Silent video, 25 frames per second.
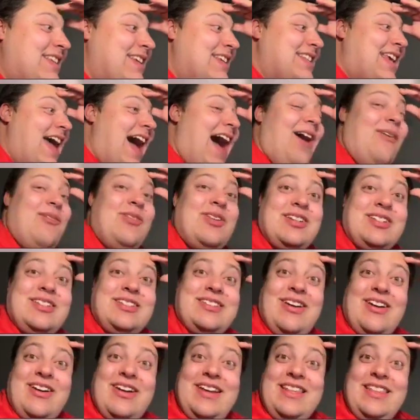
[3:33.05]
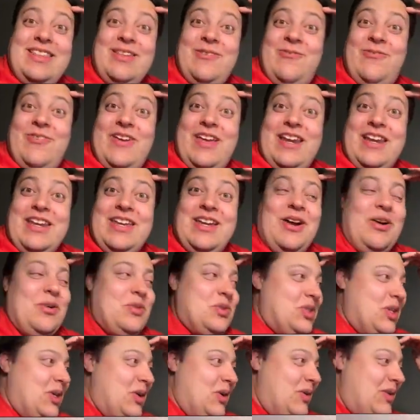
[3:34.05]
is how we're starting the
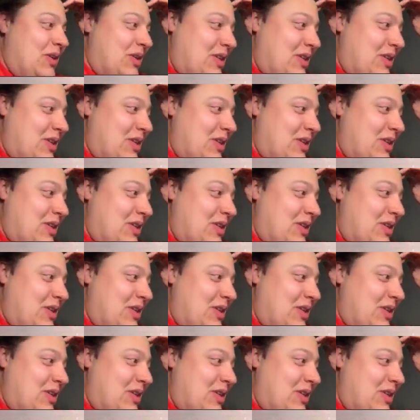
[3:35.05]
video, dude.